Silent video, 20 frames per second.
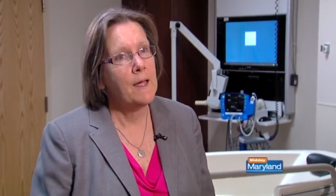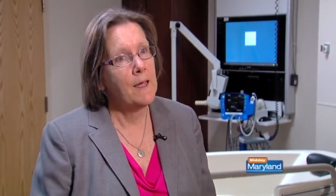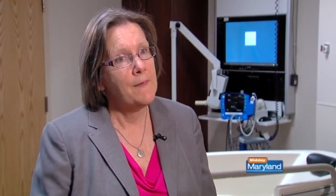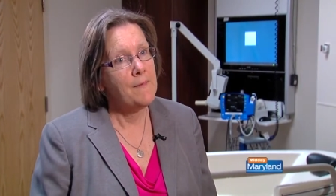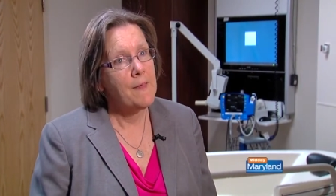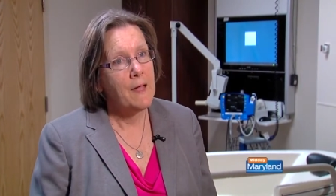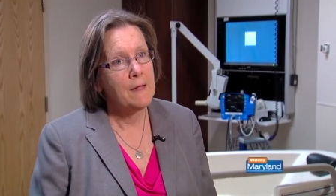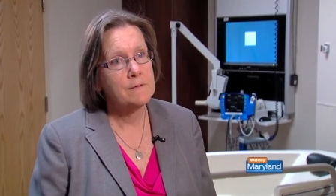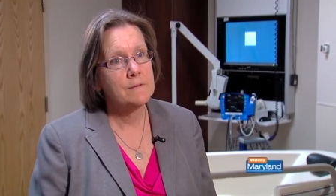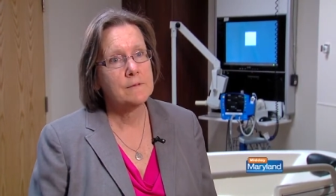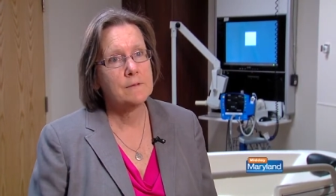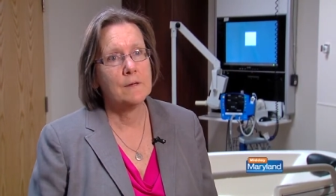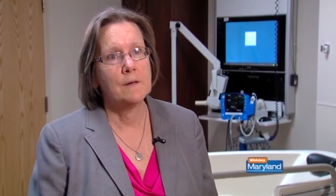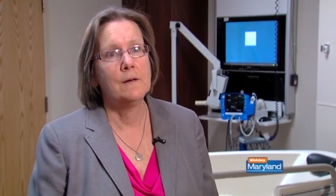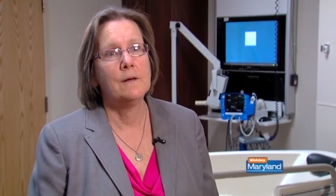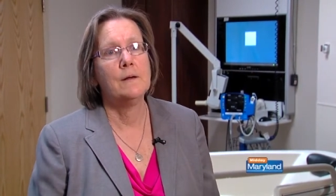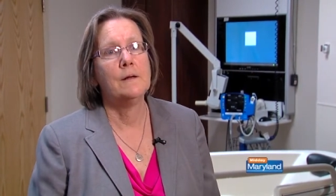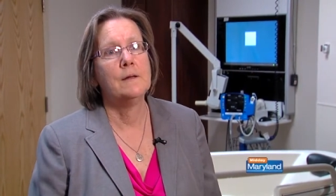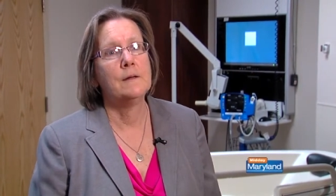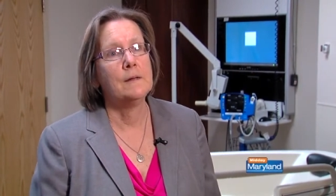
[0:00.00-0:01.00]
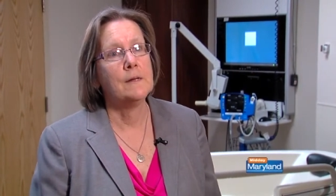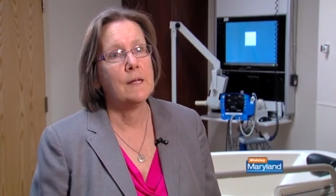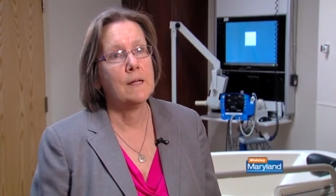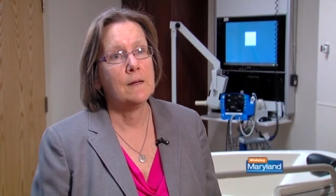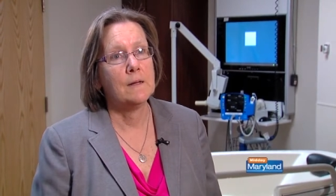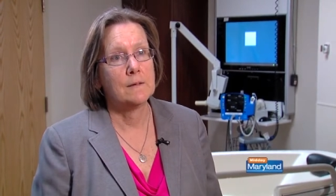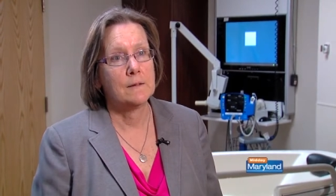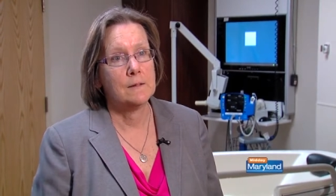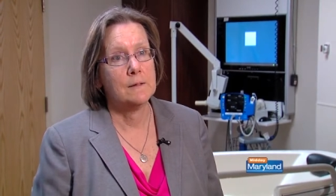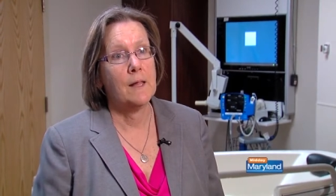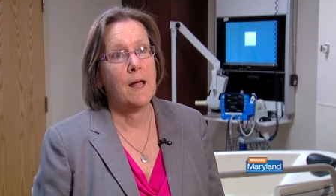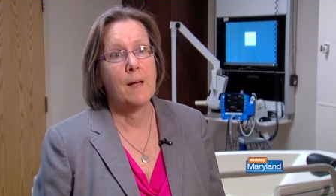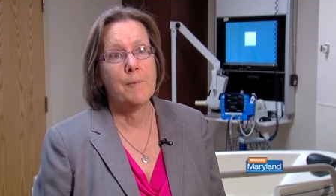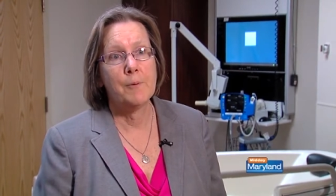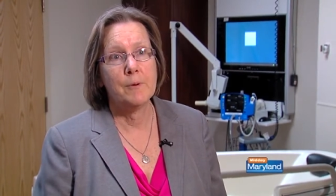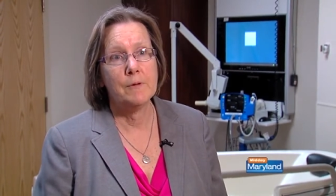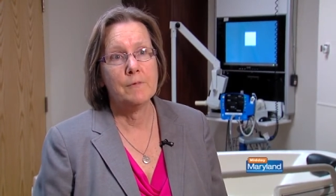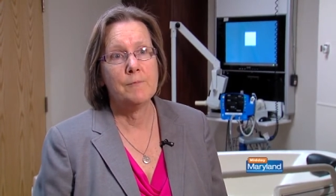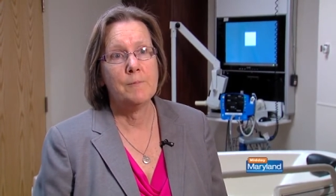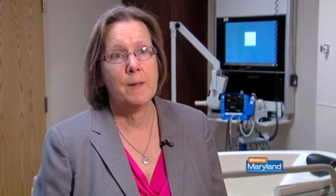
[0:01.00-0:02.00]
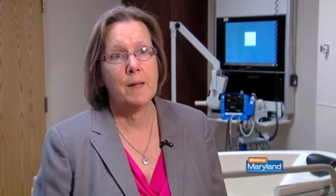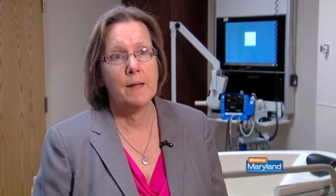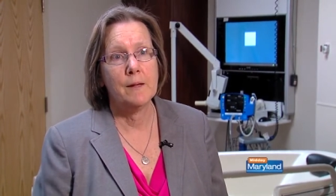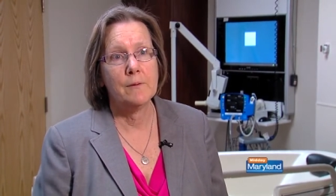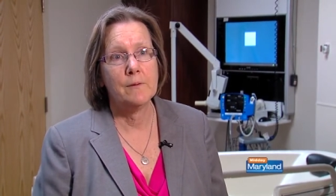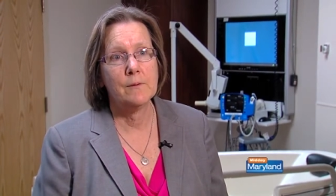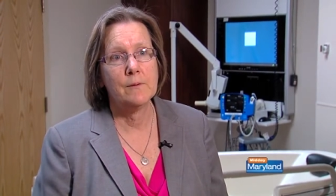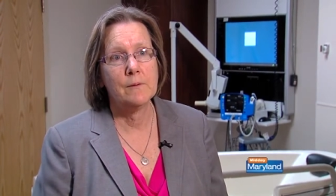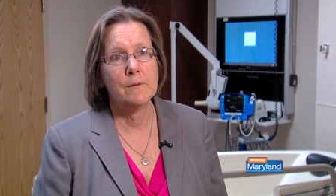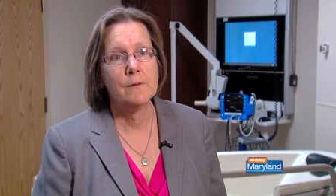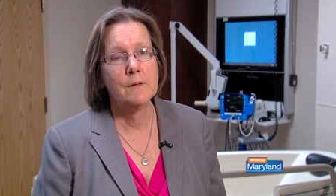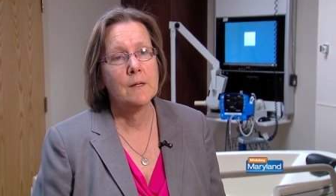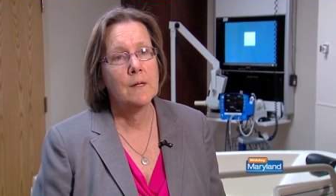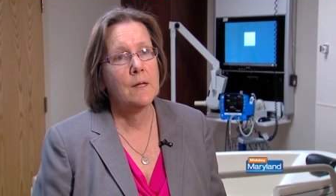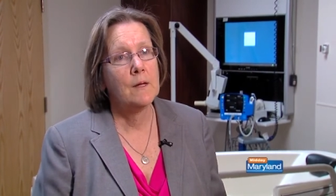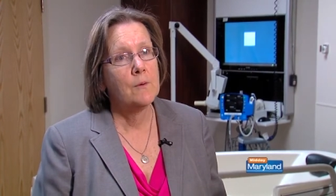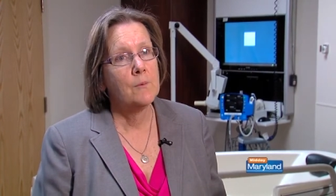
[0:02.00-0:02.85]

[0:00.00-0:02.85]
And that's done in a collaborative manner.